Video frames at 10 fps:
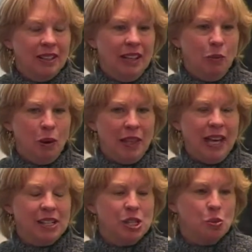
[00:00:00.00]
where the
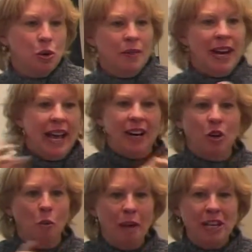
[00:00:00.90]
X's were, and then I had to
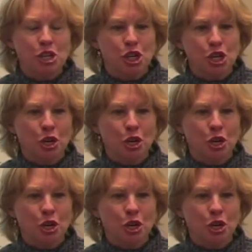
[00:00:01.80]
go make sure